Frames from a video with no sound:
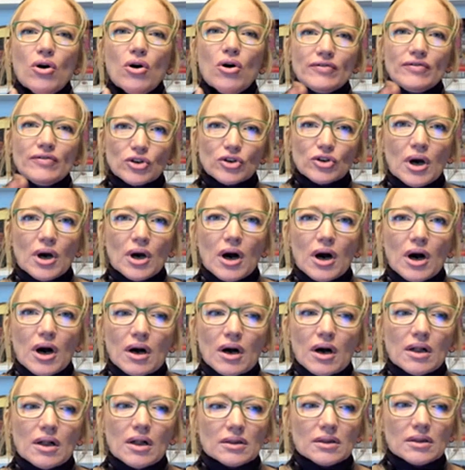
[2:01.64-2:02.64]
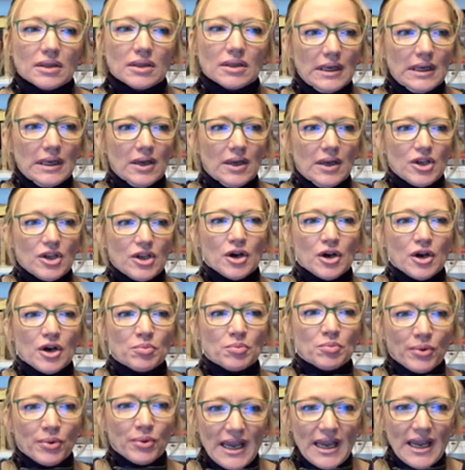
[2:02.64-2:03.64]
overall,
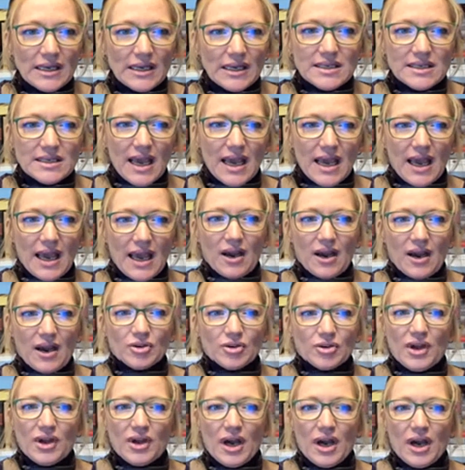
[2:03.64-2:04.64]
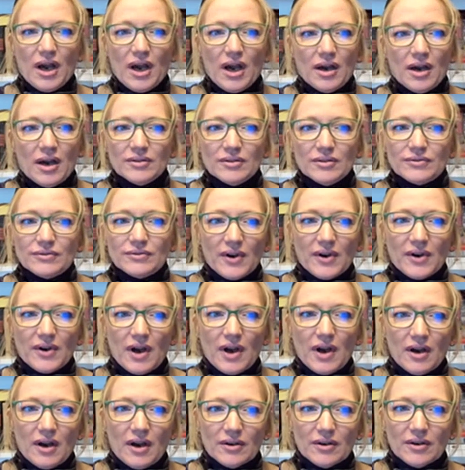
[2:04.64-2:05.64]
breakdown of
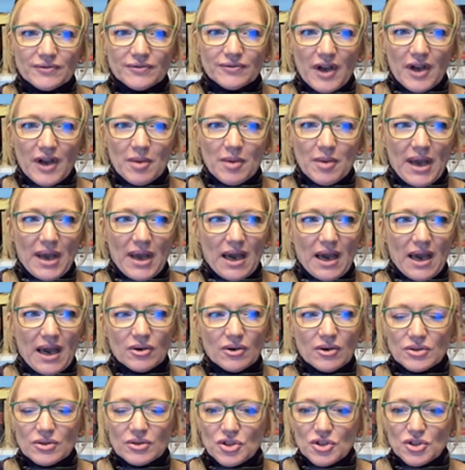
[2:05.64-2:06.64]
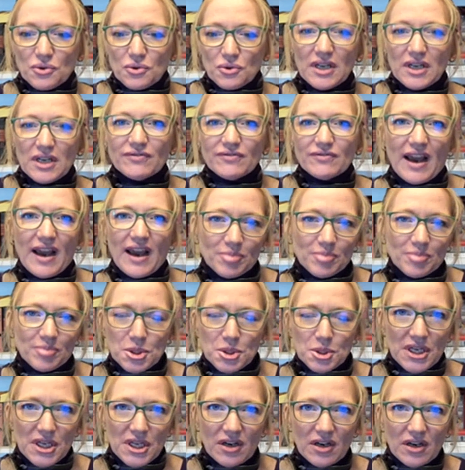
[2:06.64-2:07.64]
about
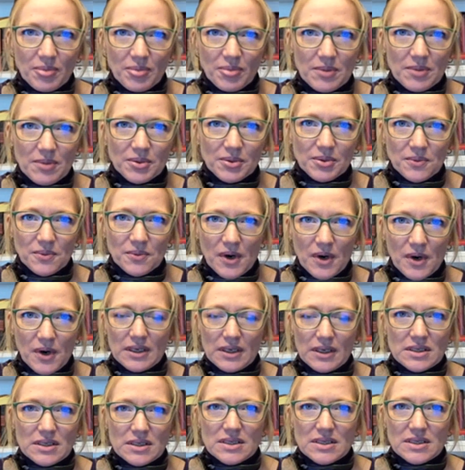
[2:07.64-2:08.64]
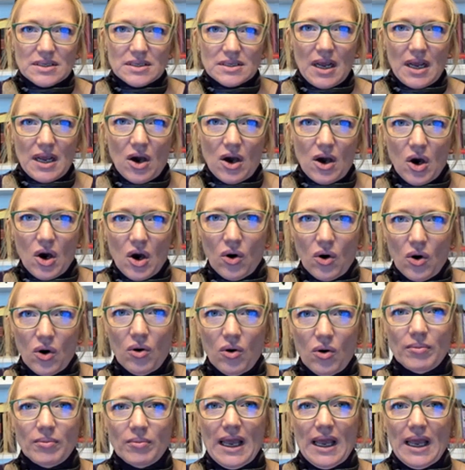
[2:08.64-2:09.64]
25% of people wanting to stay at
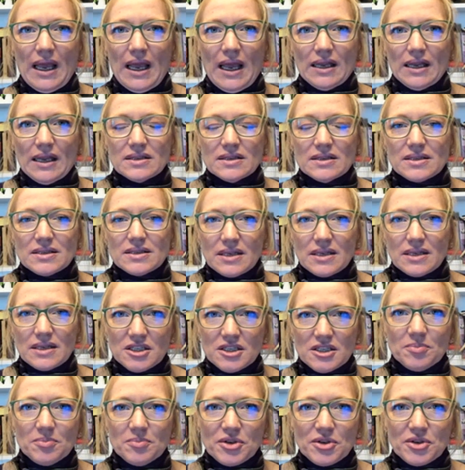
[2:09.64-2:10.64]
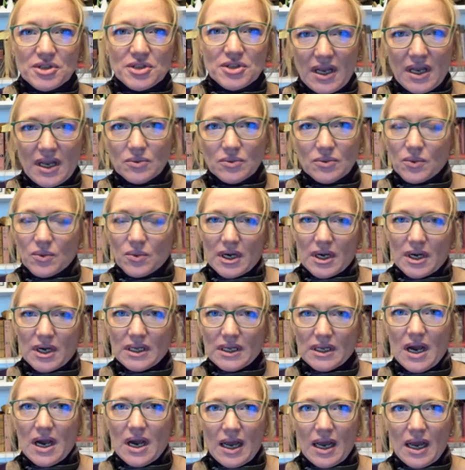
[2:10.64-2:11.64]
home and 60%
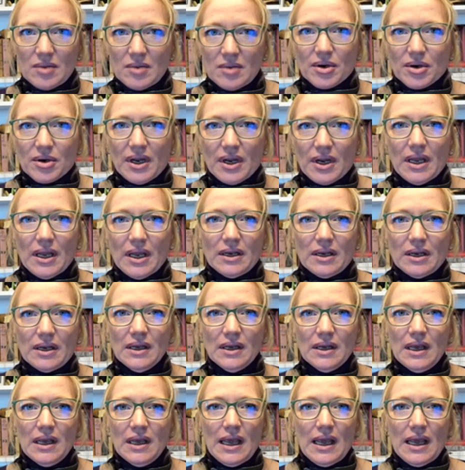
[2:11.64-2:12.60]
wanting hybrid,